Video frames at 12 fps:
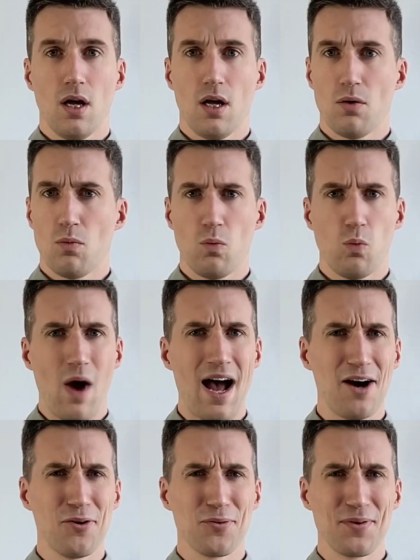
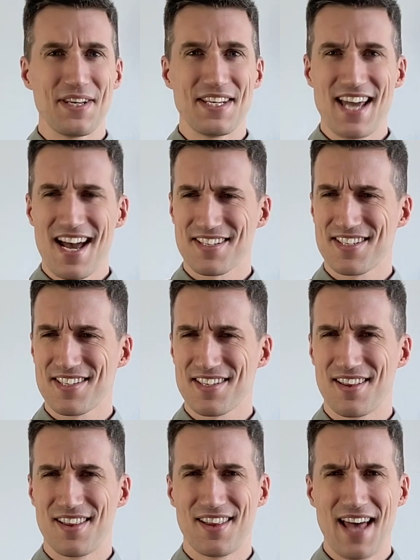Wow, yes,
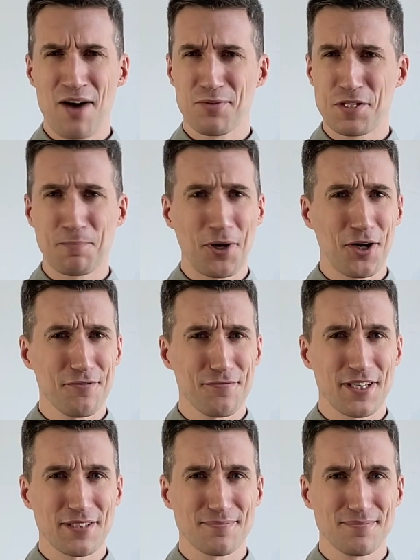that was
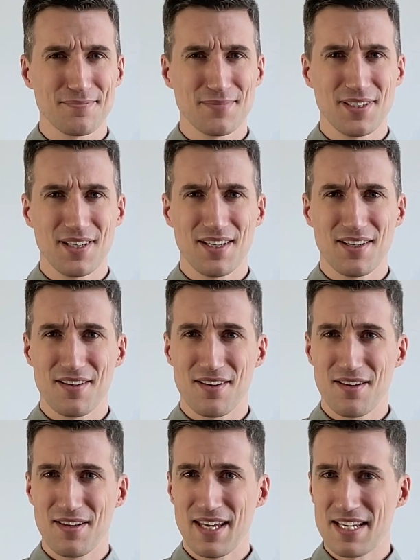perfect.
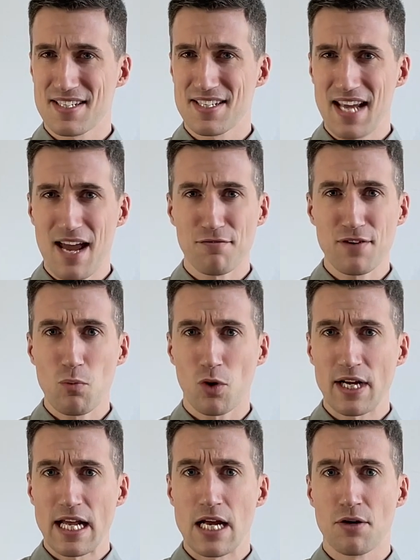Yes, every word
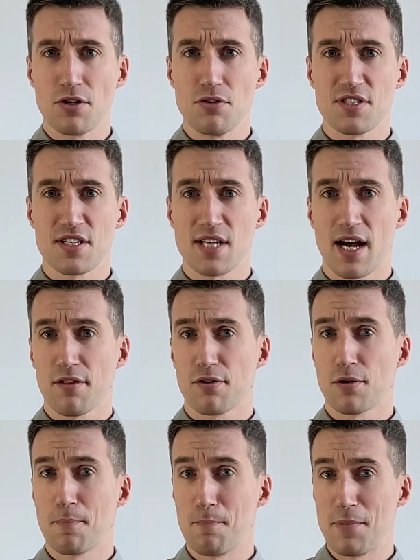here uses
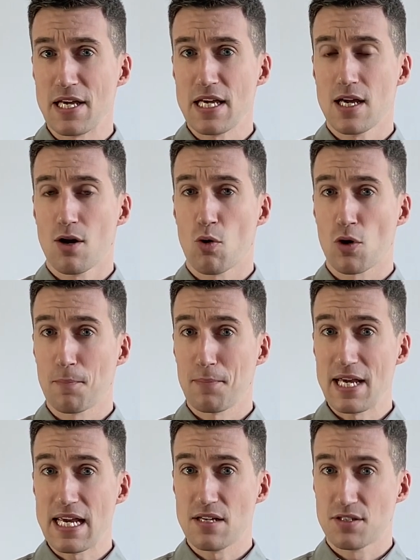either B or P